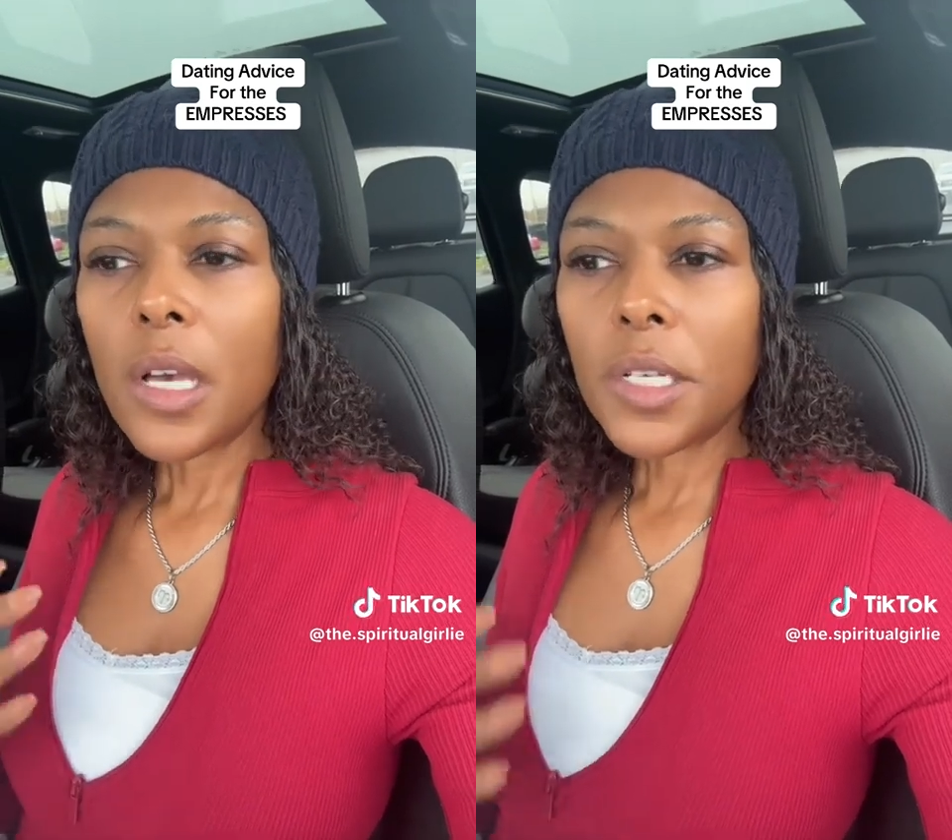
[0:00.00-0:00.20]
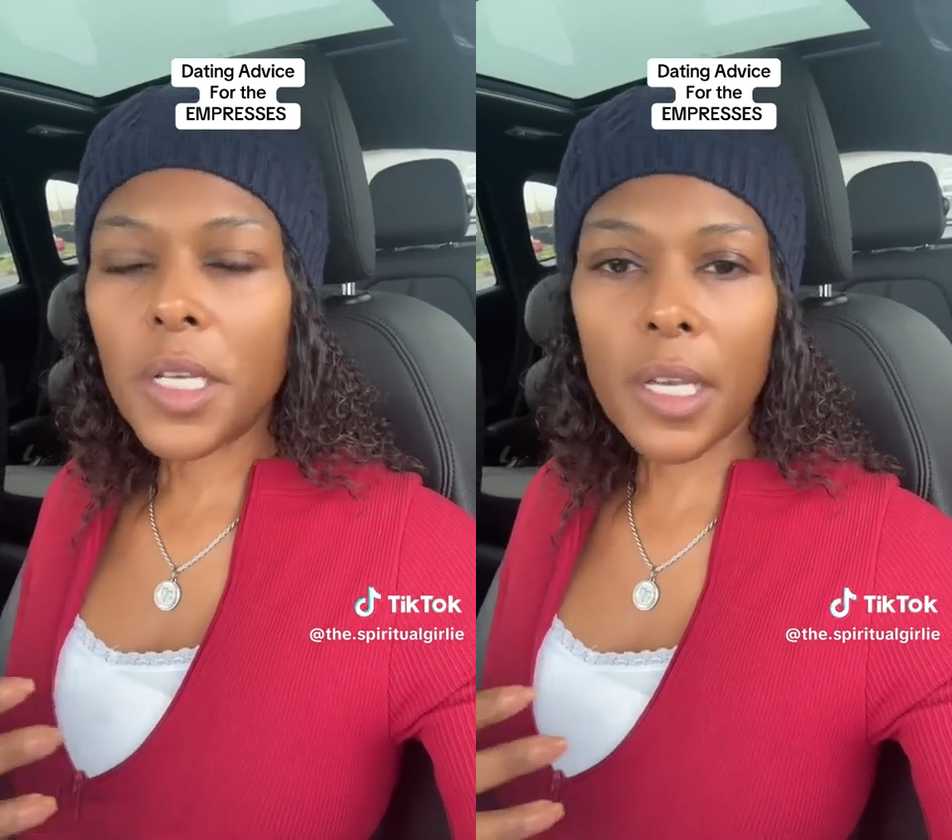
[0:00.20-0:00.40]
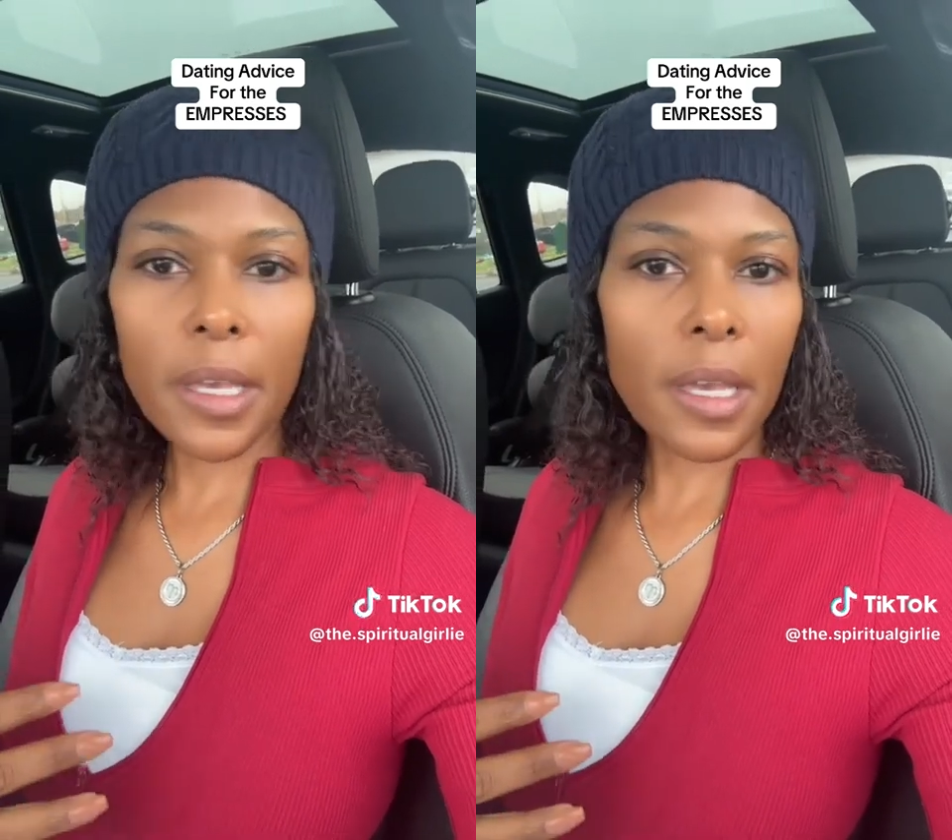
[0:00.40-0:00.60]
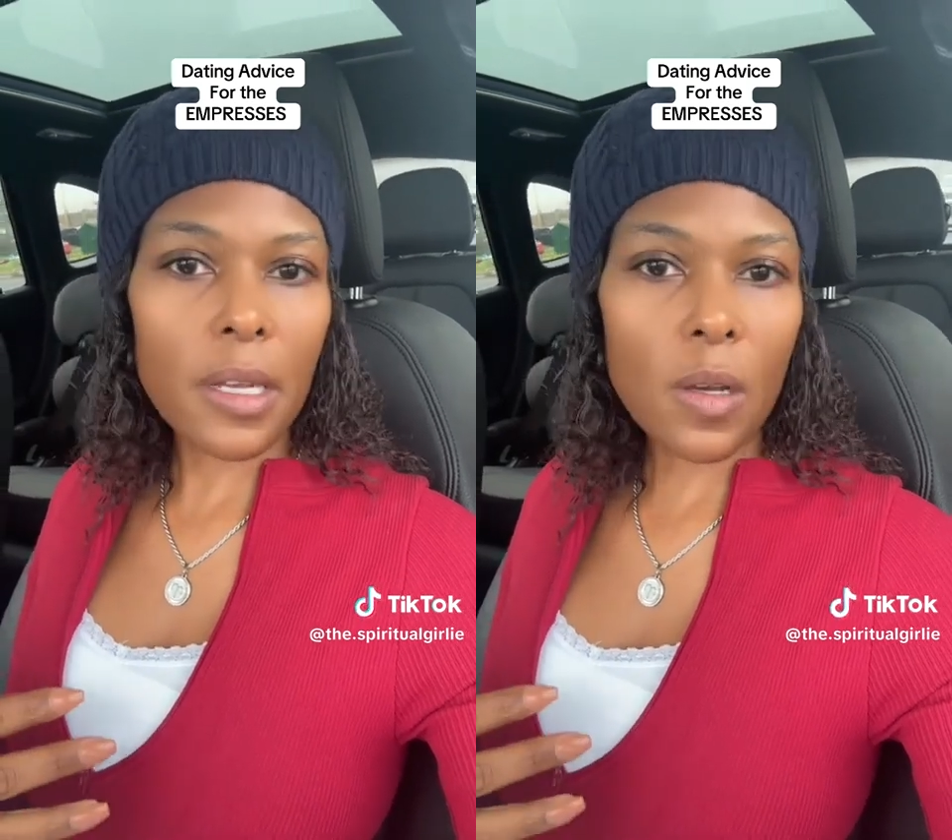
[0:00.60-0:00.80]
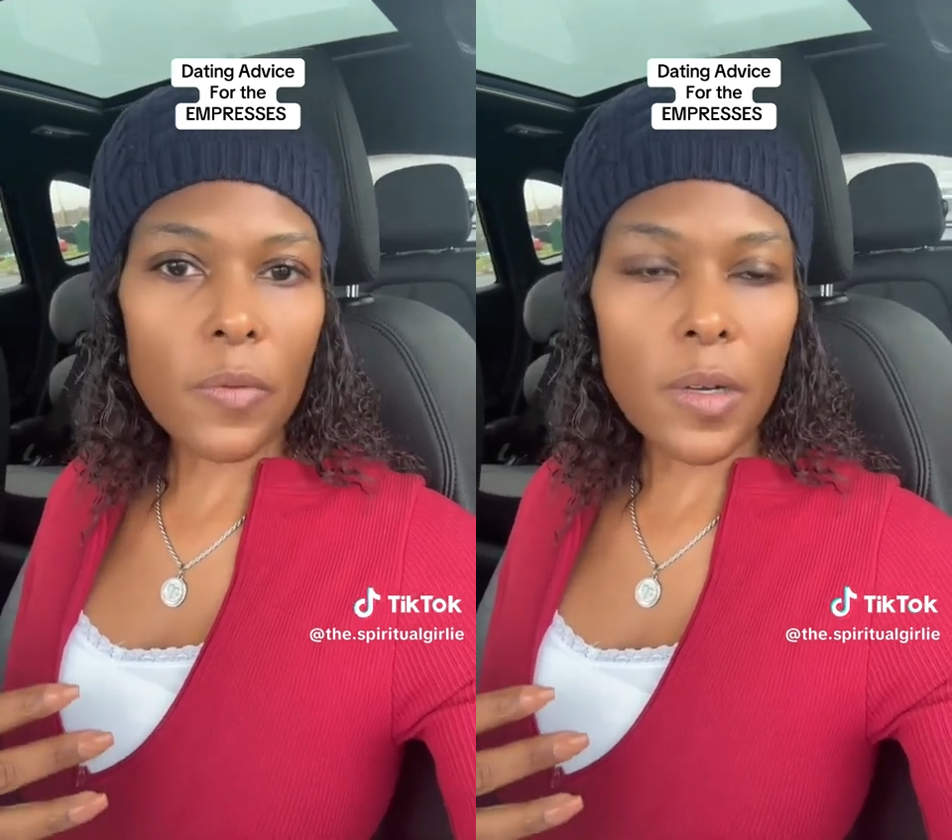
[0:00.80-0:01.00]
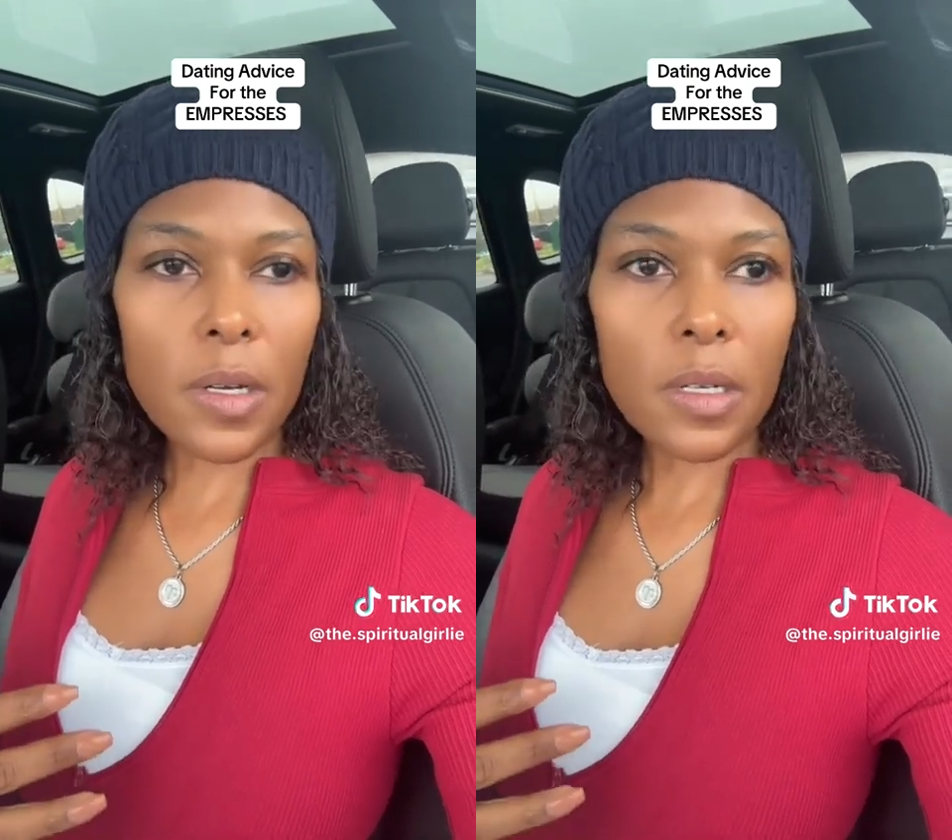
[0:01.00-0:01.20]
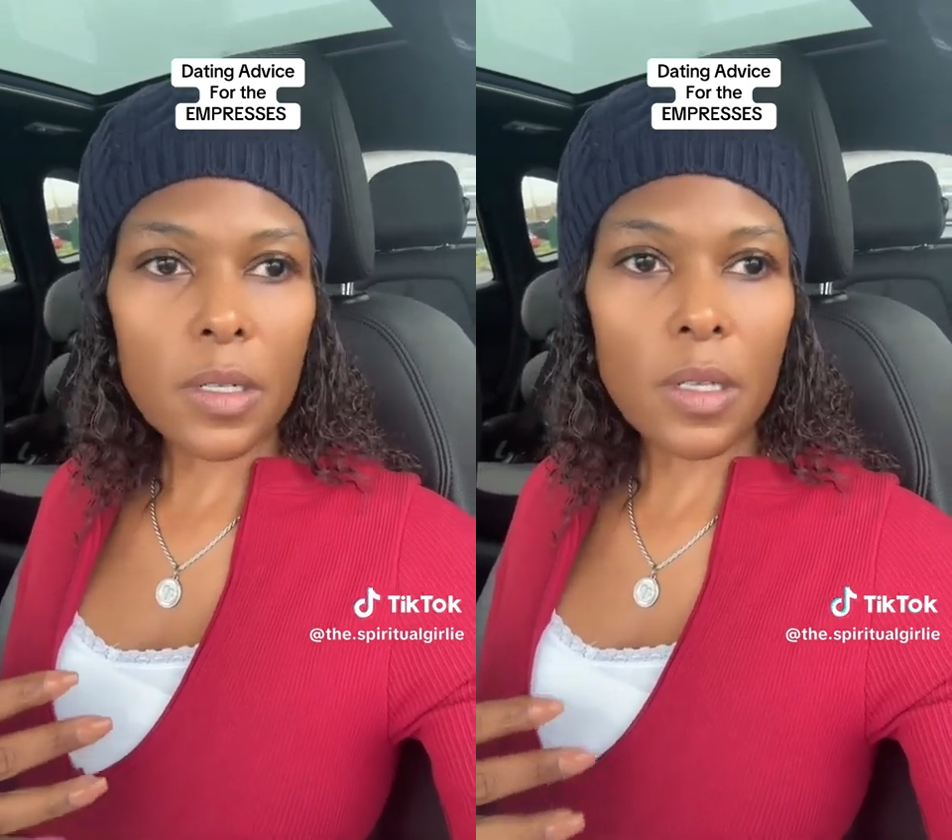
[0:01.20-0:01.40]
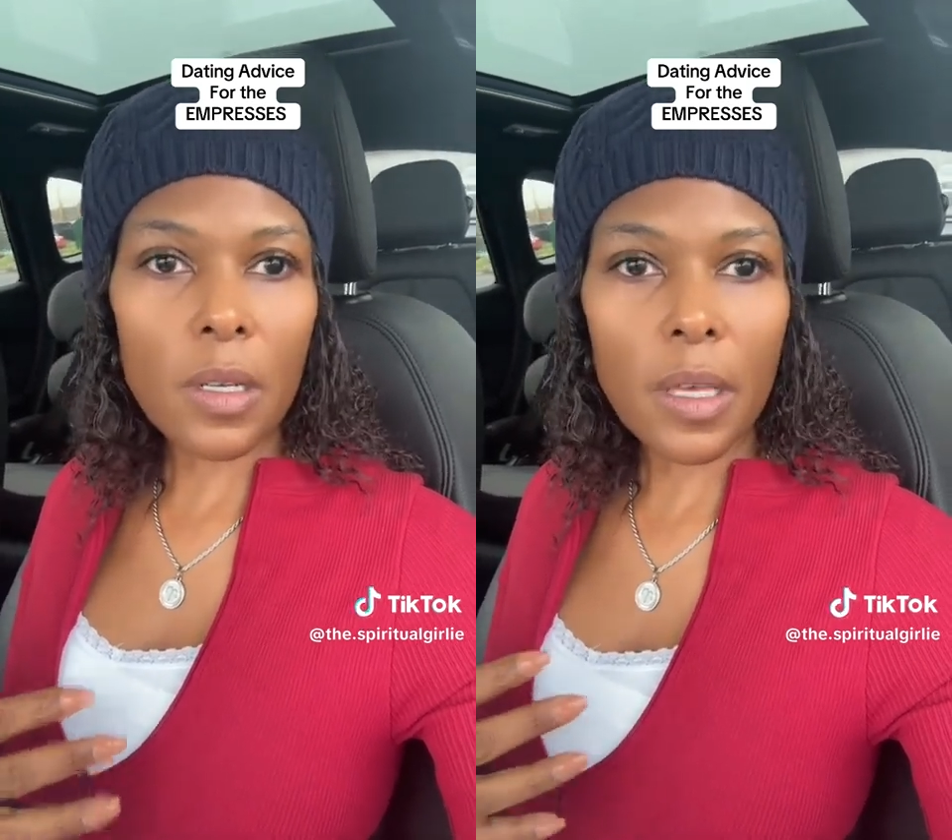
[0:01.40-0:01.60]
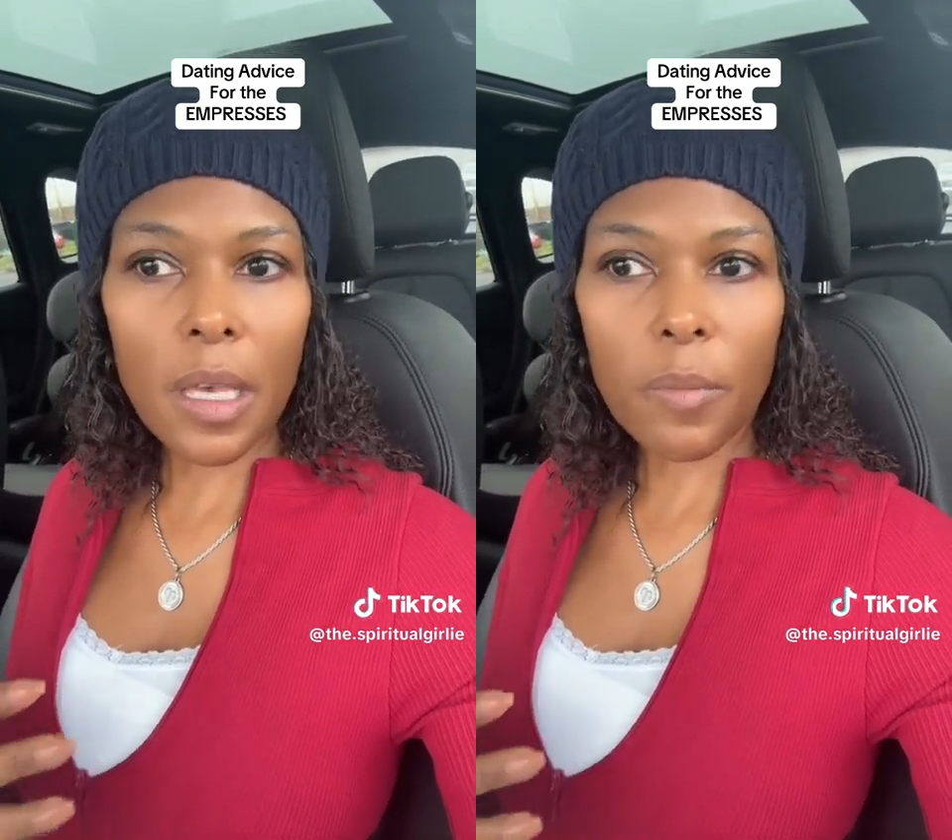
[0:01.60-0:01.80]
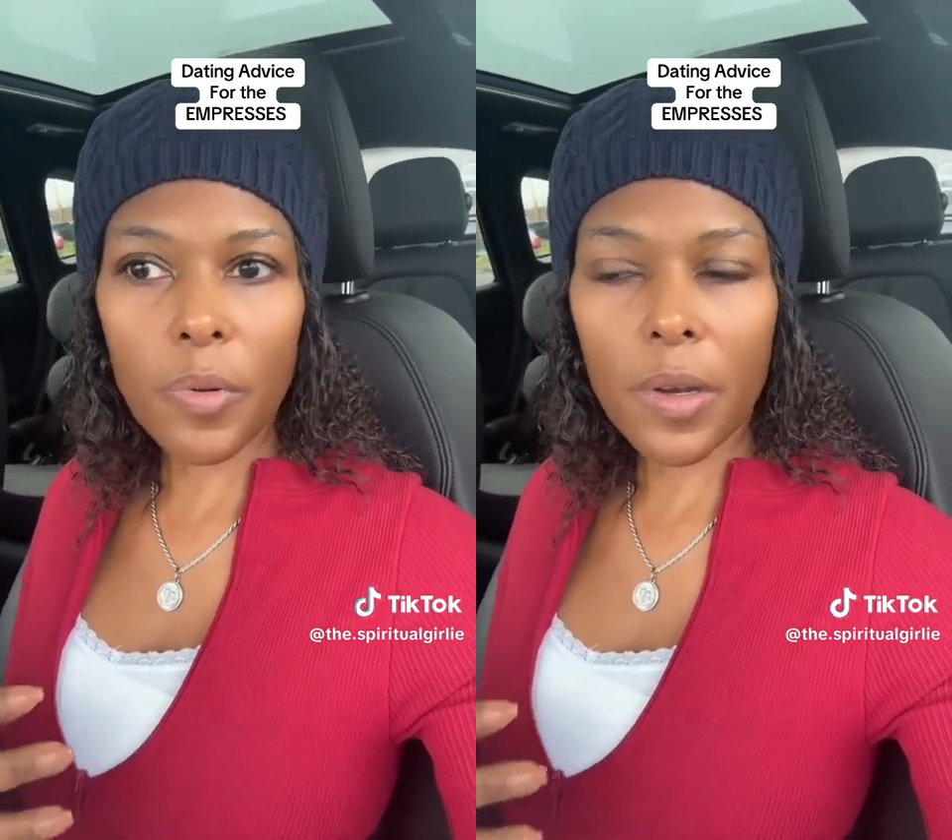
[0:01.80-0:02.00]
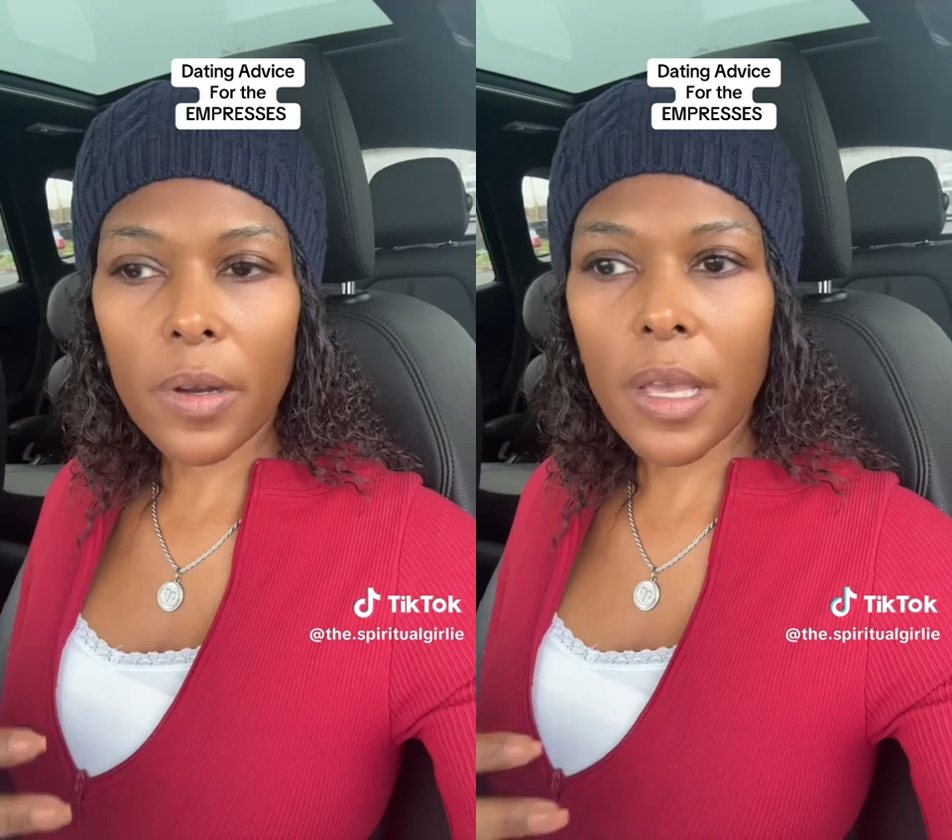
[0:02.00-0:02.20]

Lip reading: she can hand over to the Emperor,